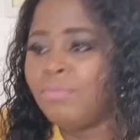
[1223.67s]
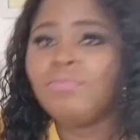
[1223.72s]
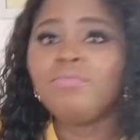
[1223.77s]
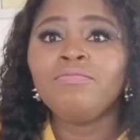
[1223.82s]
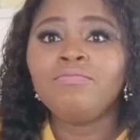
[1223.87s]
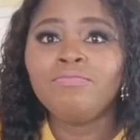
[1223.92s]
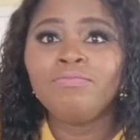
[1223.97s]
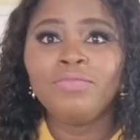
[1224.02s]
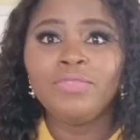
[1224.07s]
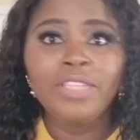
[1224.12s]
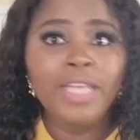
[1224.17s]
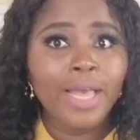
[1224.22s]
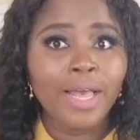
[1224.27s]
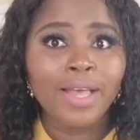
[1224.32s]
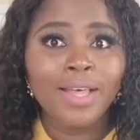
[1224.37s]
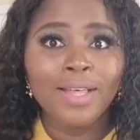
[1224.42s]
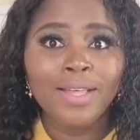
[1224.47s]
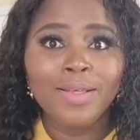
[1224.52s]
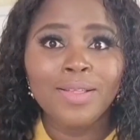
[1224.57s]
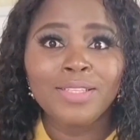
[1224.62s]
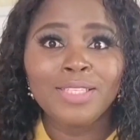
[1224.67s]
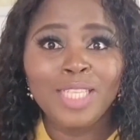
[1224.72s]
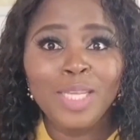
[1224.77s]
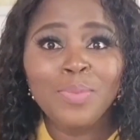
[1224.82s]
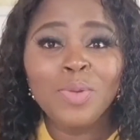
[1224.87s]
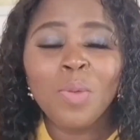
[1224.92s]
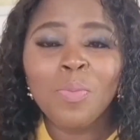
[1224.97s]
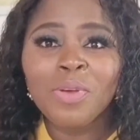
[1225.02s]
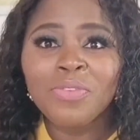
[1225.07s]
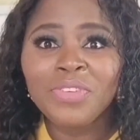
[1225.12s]
Yeah. Tip
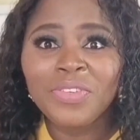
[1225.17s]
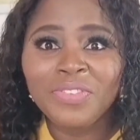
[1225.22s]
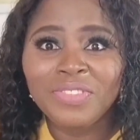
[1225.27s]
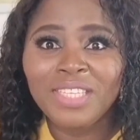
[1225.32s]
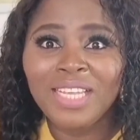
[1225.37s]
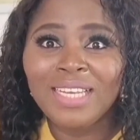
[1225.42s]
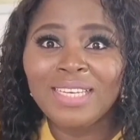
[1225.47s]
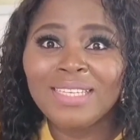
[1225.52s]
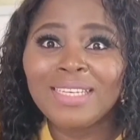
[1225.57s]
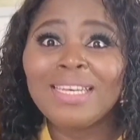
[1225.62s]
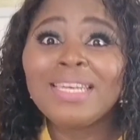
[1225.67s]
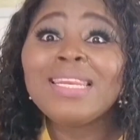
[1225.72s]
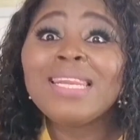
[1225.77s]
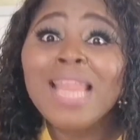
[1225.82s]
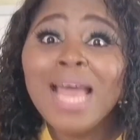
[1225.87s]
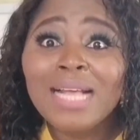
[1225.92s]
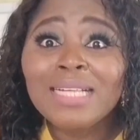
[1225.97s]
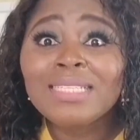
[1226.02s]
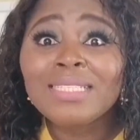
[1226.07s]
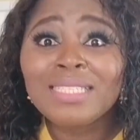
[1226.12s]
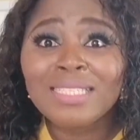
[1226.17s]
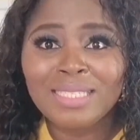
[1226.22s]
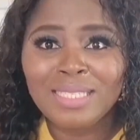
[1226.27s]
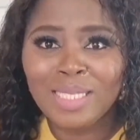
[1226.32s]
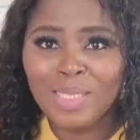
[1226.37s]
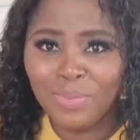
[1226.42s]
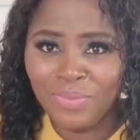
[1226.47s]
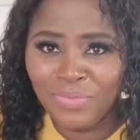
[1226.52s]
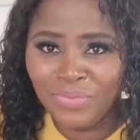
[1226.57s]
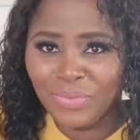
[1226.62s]
number 15. Last
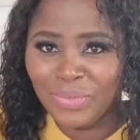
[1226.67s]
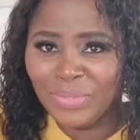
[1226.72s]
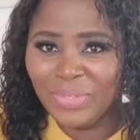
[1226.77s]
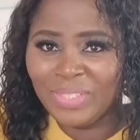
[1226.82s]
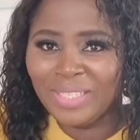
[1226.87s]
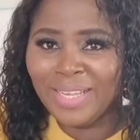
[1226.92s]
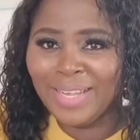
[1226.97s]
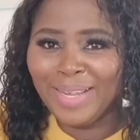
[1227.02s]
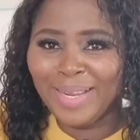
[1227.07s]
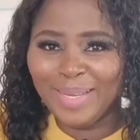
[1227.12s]
tip for today.